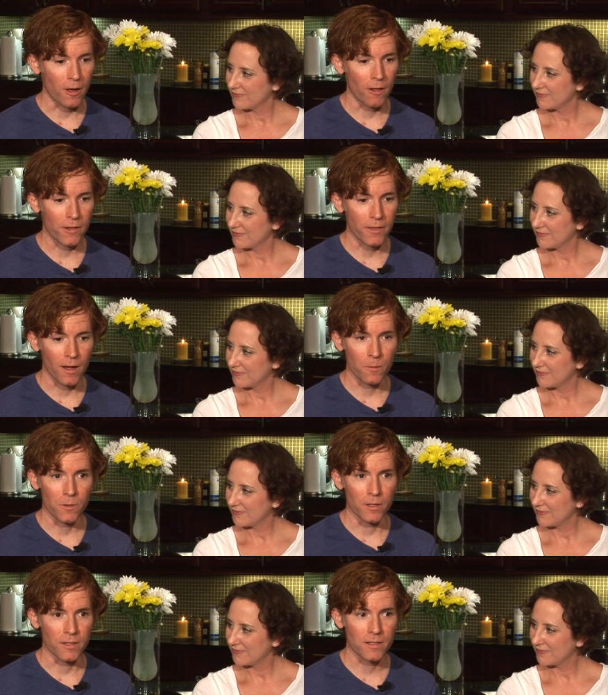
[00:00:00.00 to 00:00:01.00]
Speaker 1: All I thought
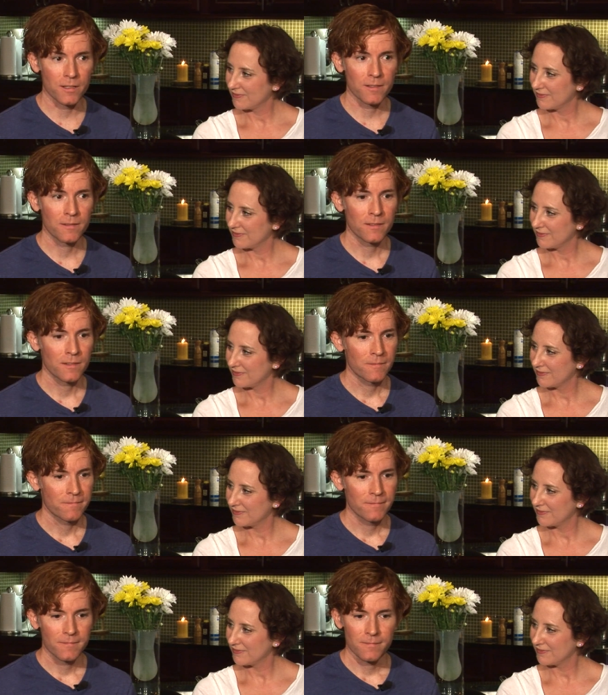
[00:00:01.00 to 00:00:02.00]
was,
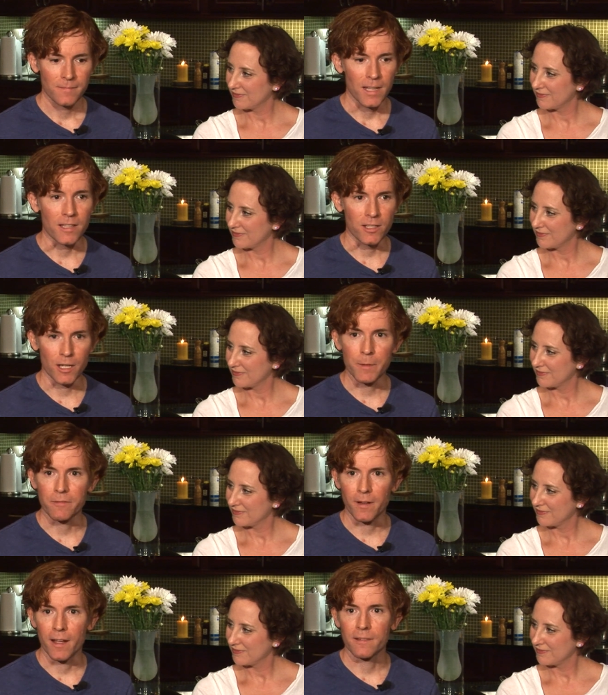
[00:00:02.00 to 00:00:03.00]
it's going to be
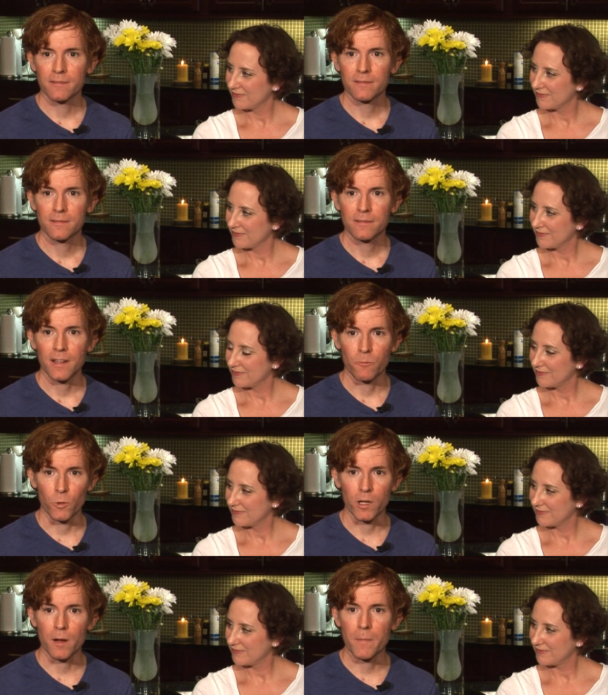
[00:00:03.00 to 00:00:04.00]
fine.
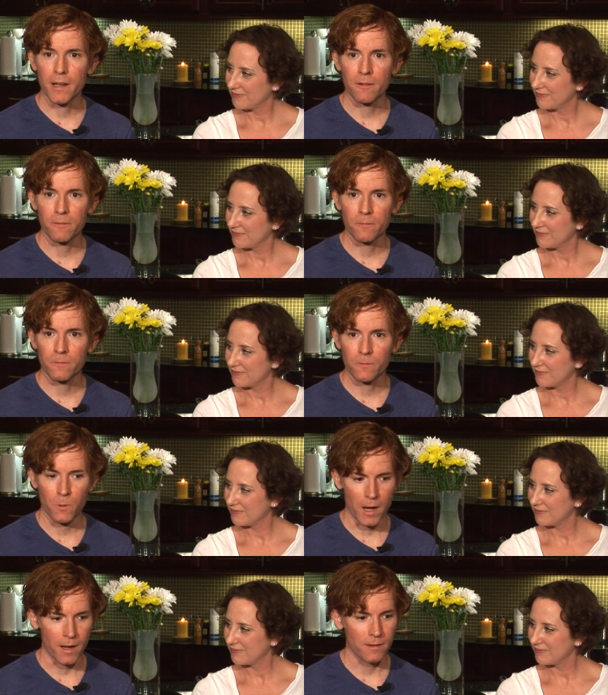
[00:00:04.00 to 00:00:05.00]
We're going to make a
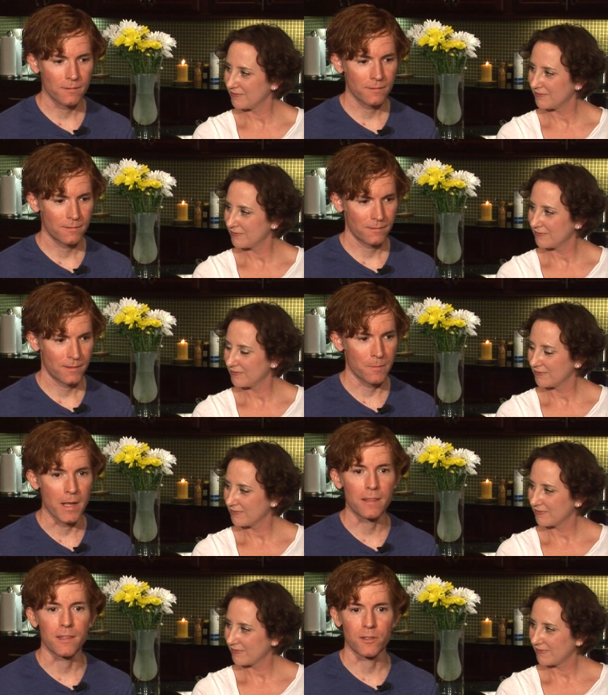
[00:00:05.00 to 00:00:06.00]
way to
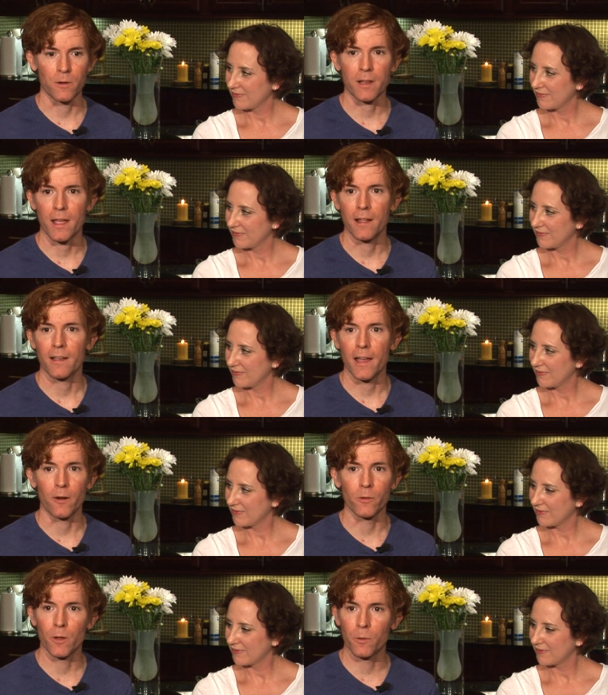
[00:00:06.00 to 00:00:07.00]
make this okay. I
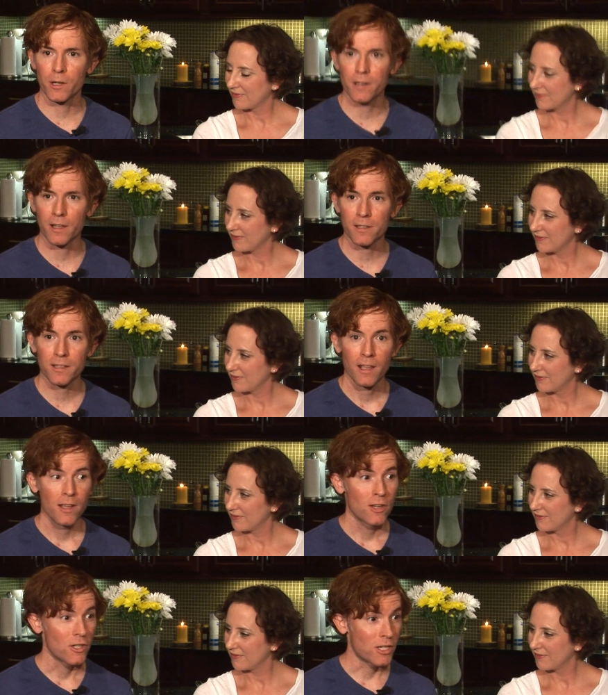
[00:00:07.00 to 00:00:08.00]
don't know what it is.
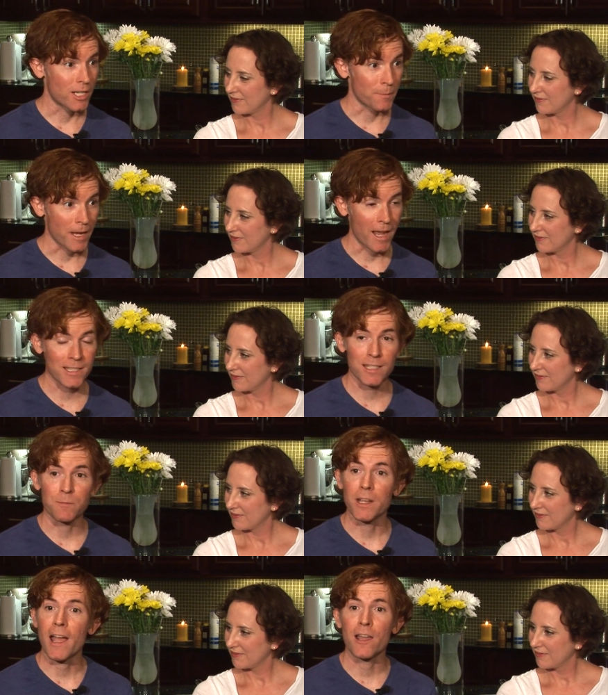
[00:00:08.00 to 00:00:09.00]
She kept asking
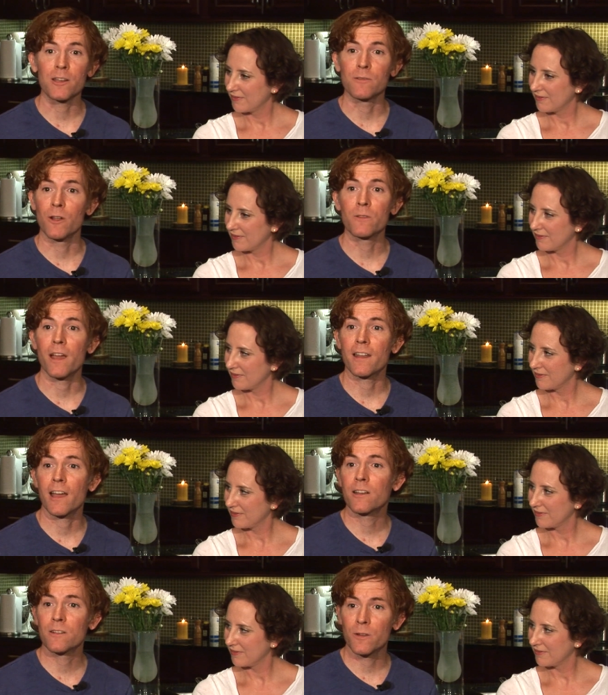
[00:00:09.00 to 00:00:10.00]
me, how do you know that?
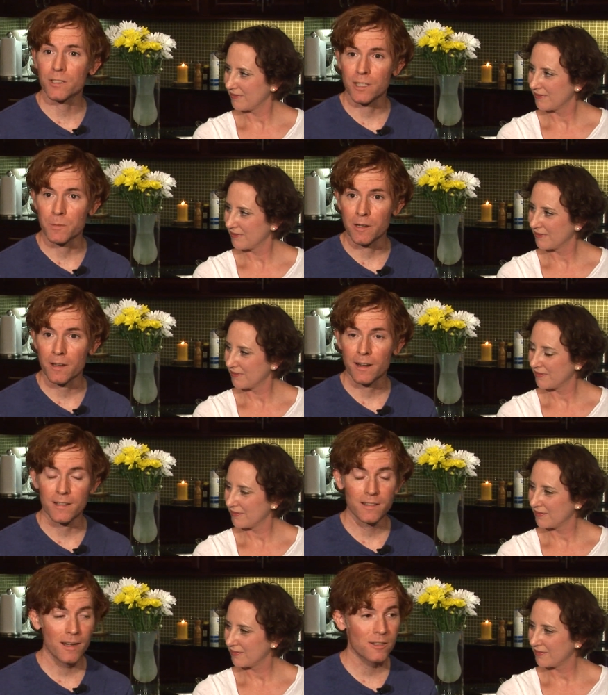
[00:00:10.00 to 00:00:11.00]
How do you know it's going to be okay? And I
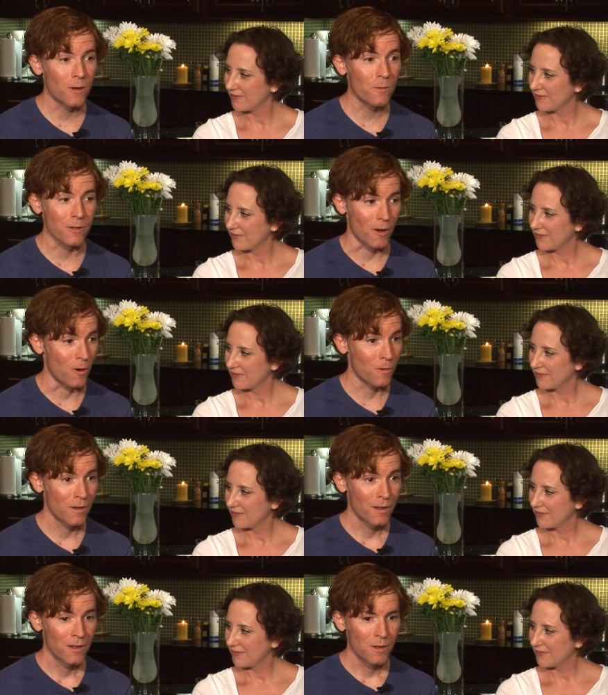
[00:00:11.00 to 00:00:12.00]
said, I don't know,
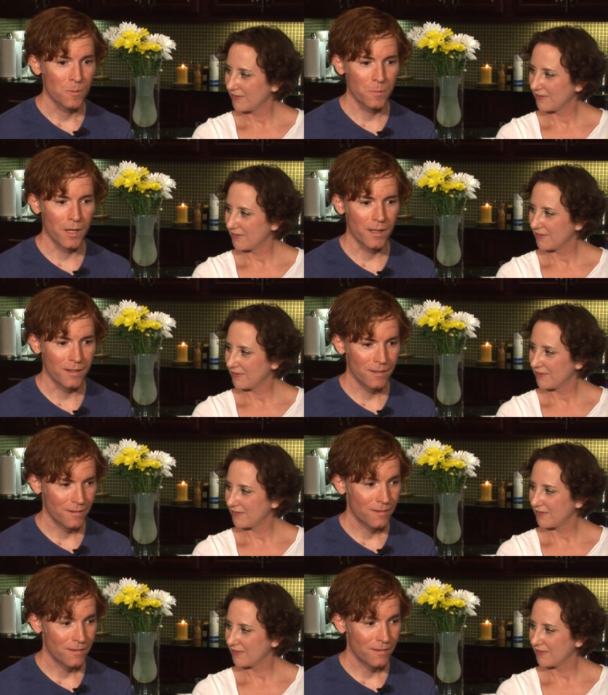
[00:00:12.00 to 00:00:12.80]
but